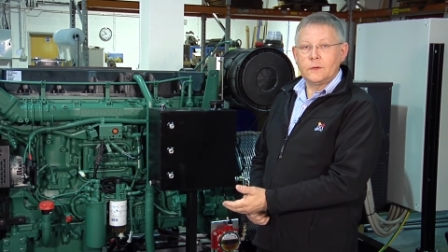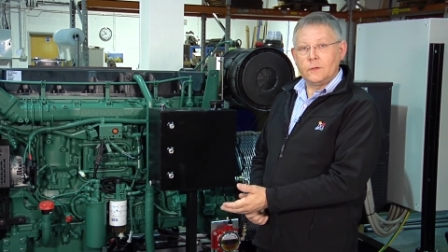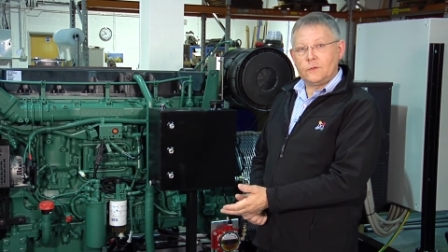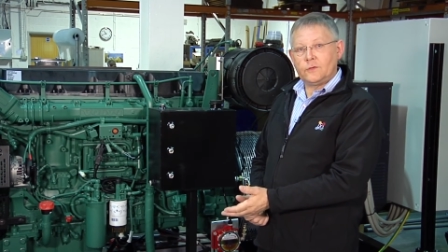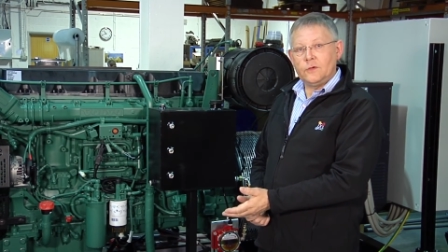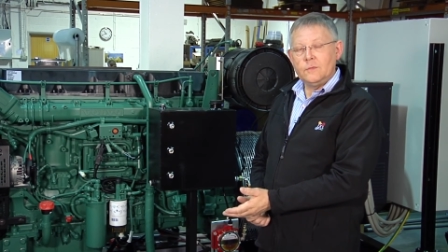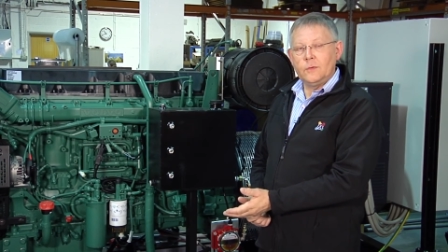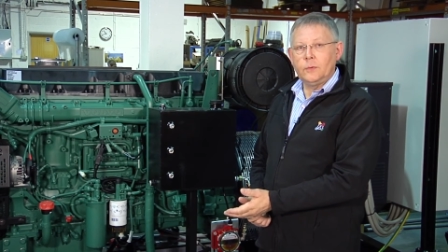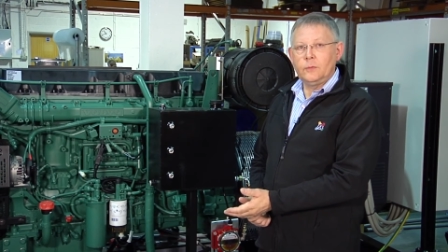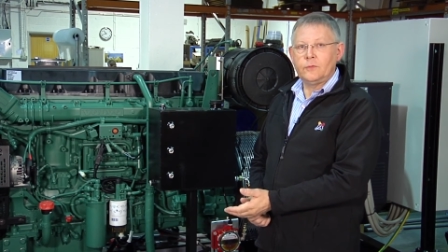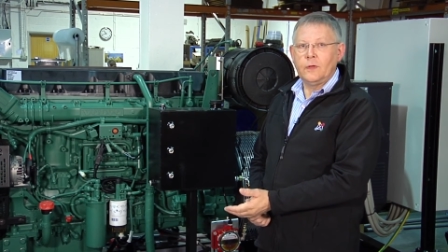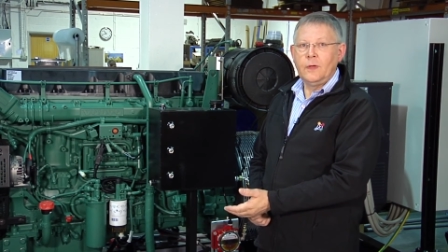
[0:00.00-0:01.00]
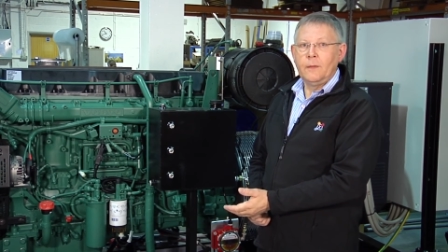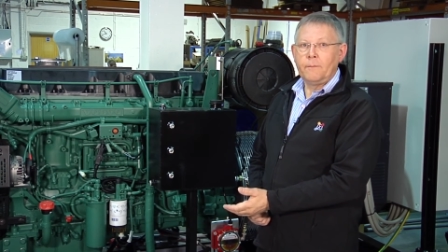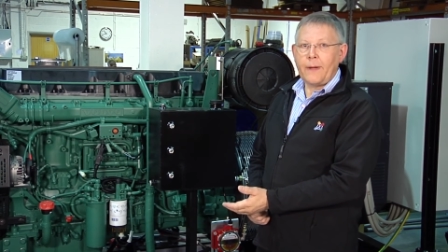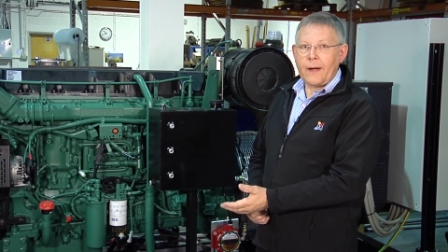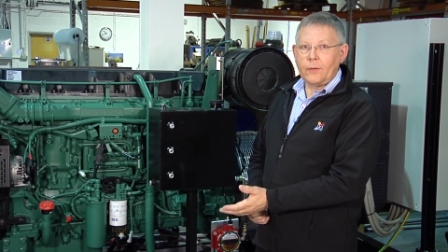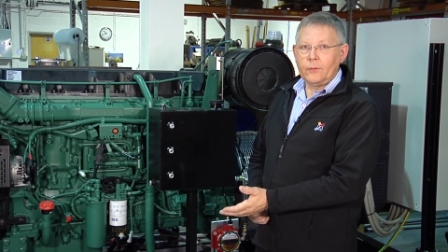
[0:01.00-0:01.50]
consumables,
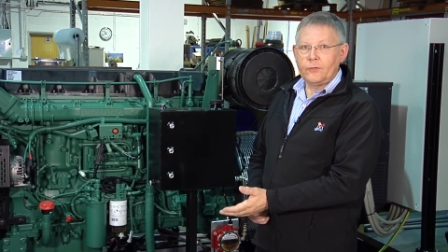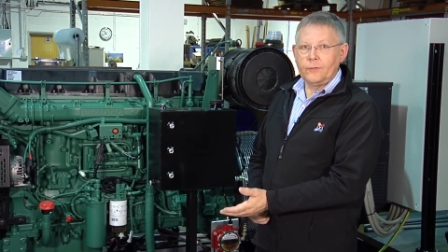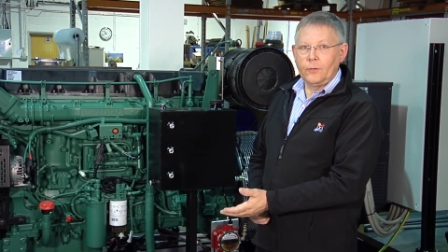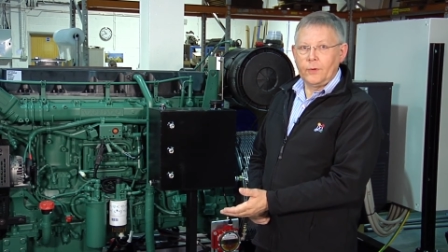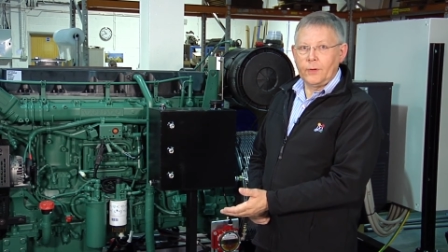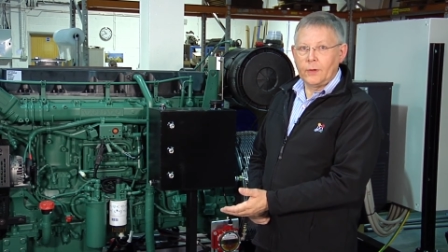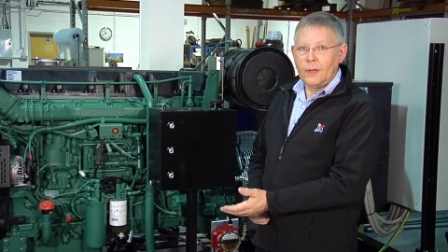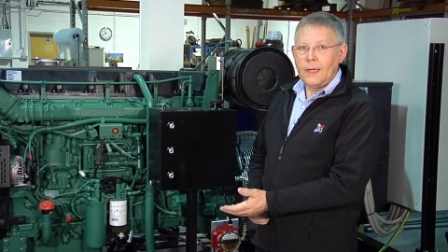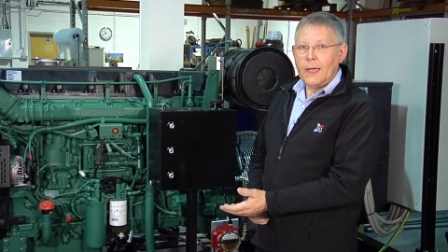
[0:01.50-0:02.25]
barrels of oil.